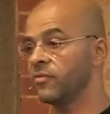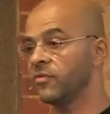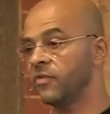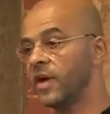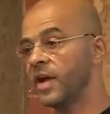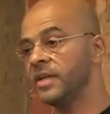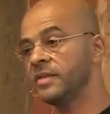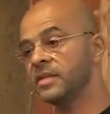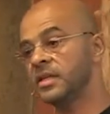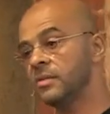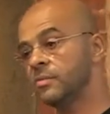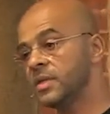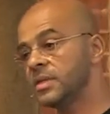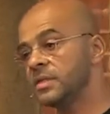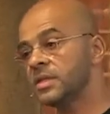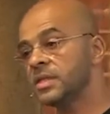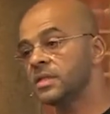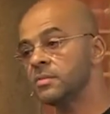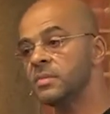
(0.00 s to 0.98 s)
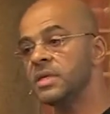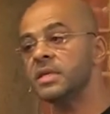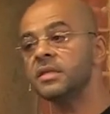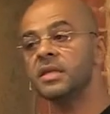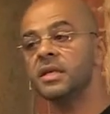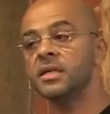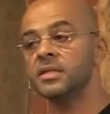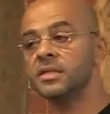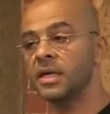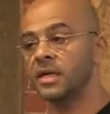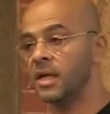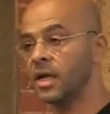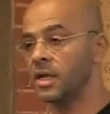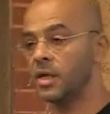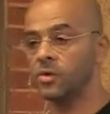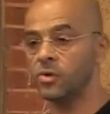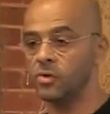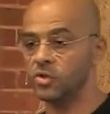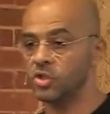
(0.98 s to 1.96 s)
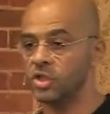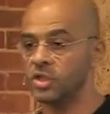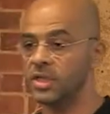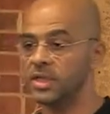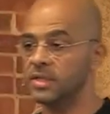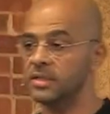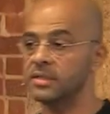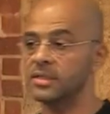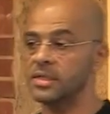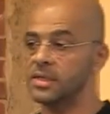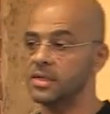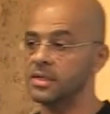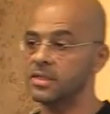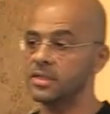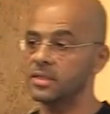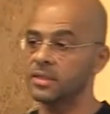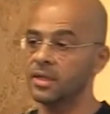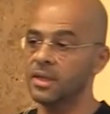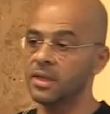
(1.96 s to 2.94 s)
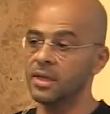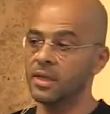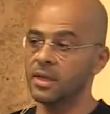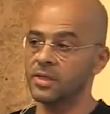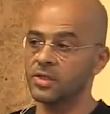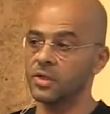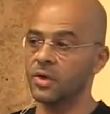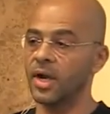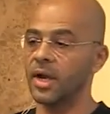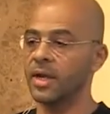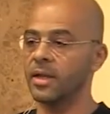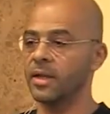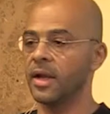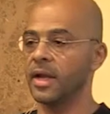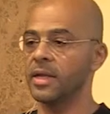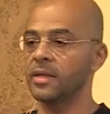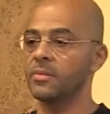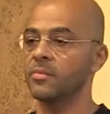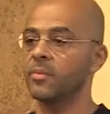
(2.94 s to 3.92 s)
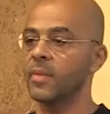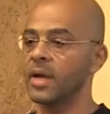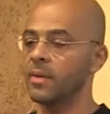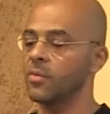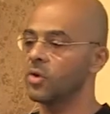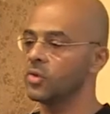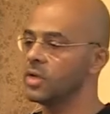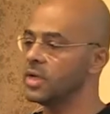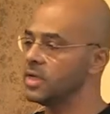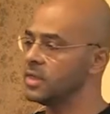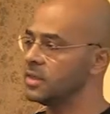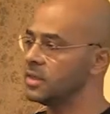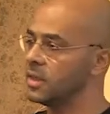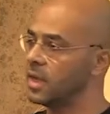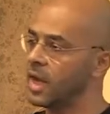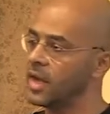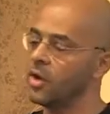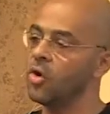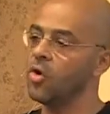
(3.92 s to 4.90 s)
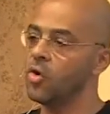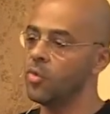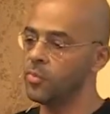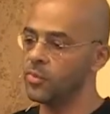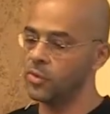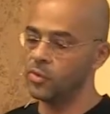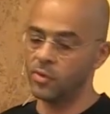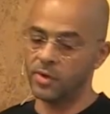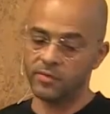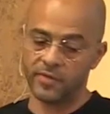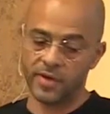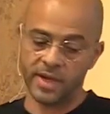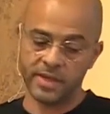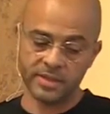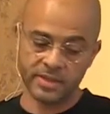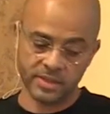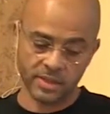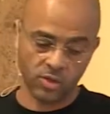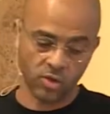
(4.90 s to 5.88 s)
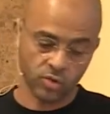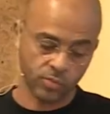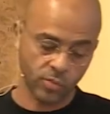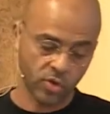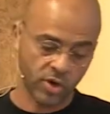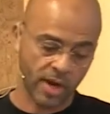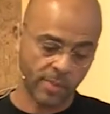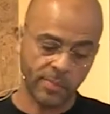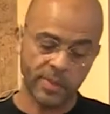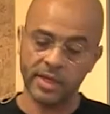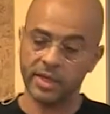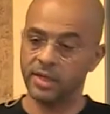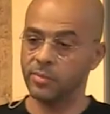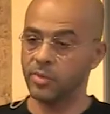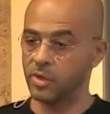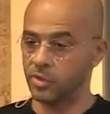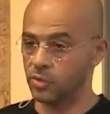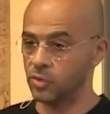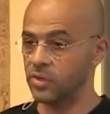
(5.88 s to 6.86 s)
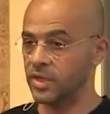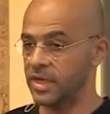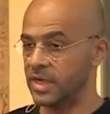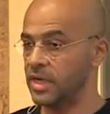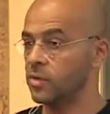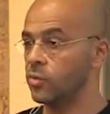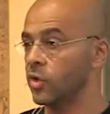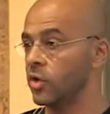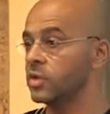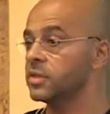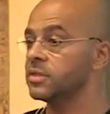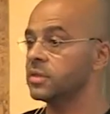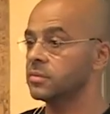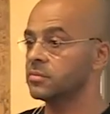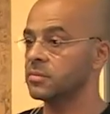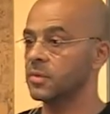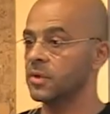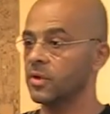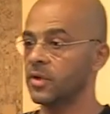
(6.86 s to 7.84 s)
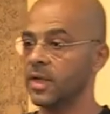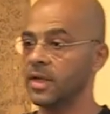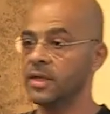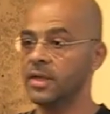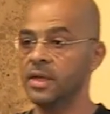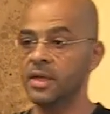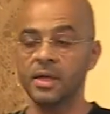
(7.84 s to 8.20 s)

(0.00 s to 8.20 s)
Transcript: fight in business meetings, and I negotiate deals. So my model, I hope you will find, is a lot more applicable to the real world. Okay,